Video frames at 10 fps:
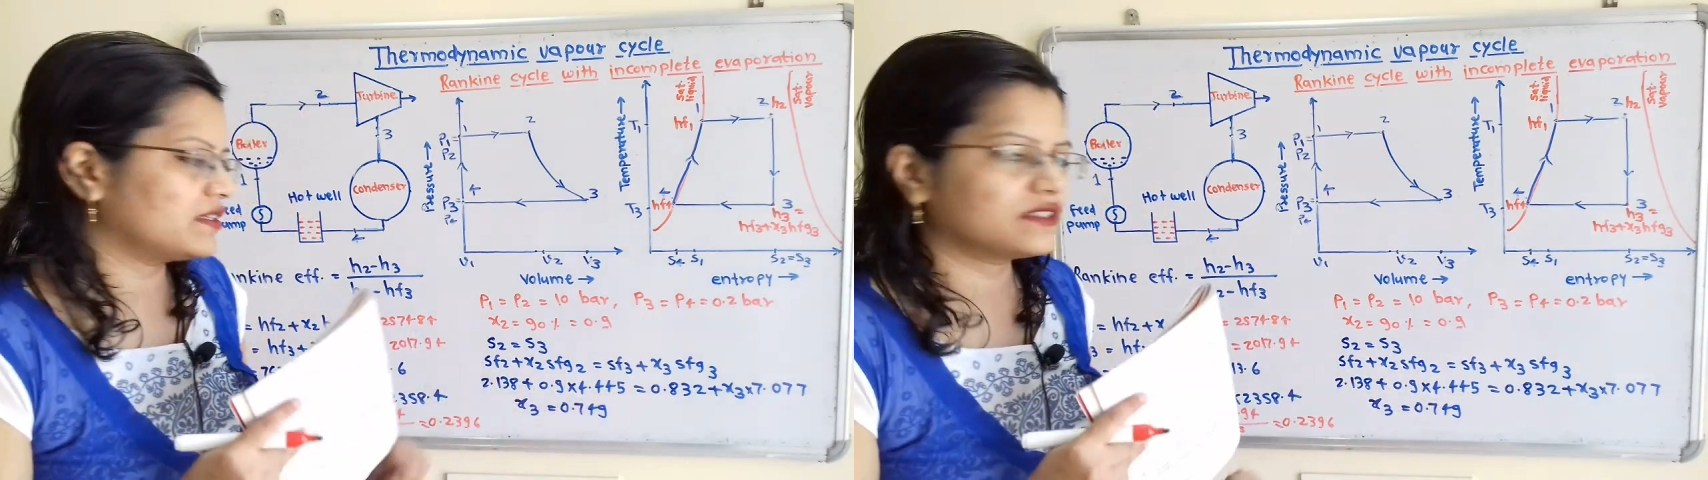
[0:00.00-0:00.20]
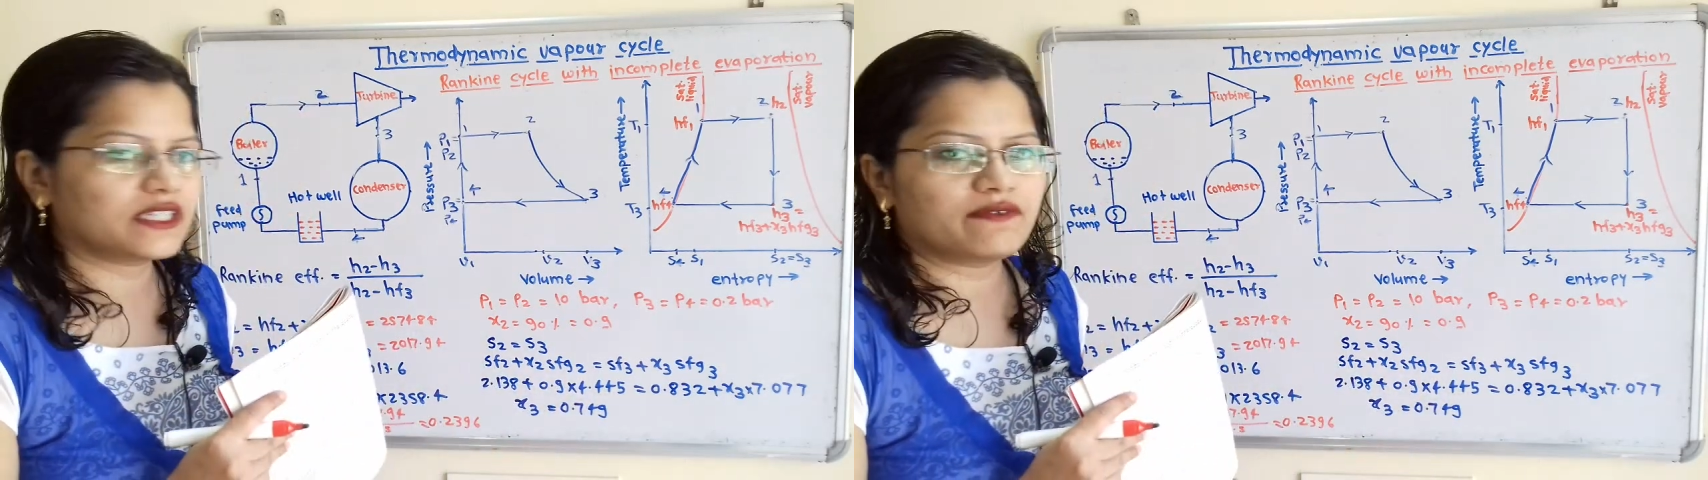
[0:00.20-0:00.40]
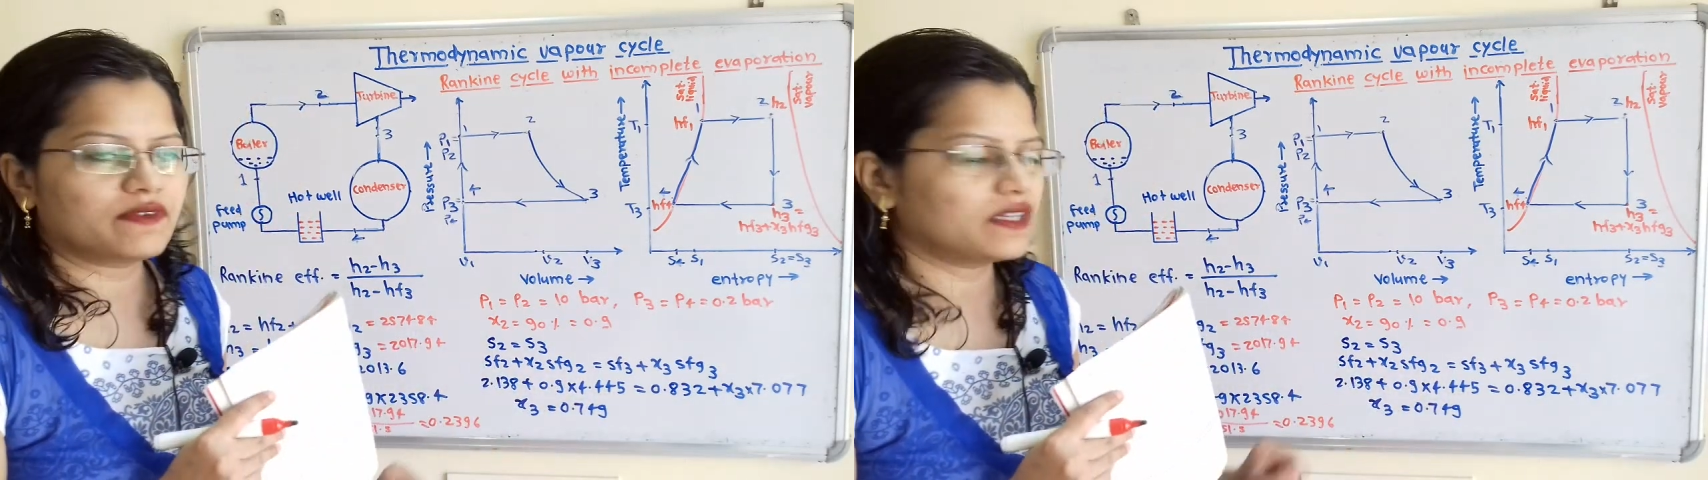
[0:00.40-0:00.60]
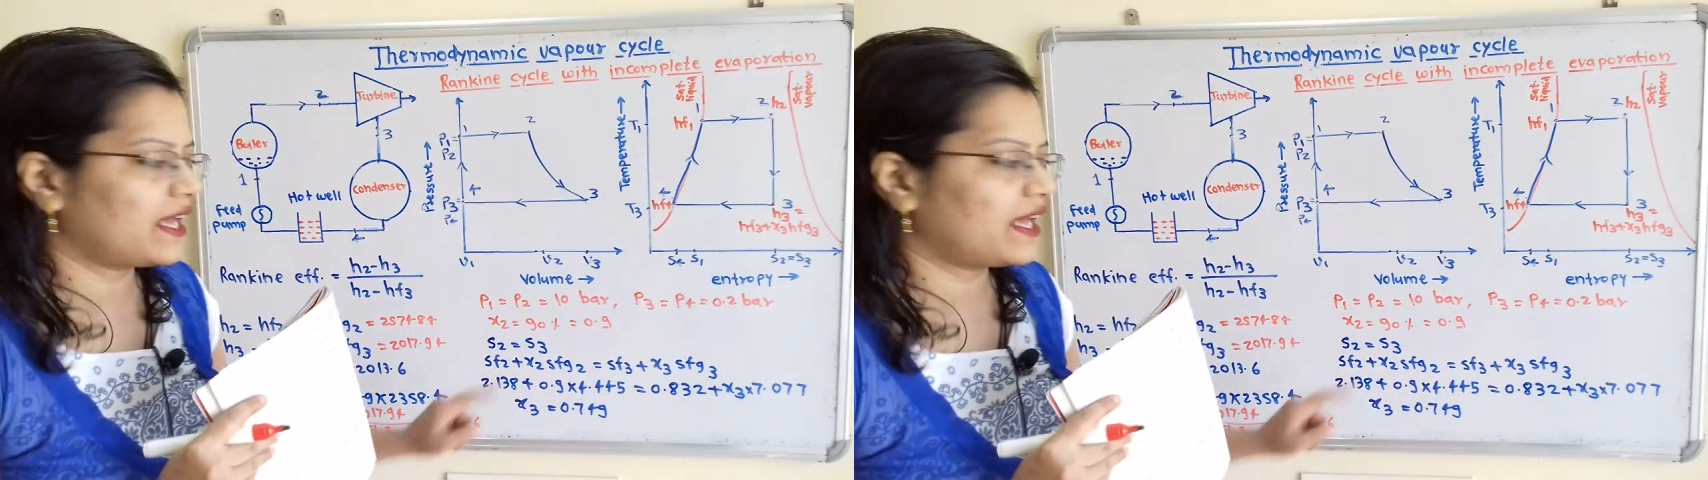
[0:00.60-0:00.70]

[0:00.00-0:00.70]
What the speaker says: is given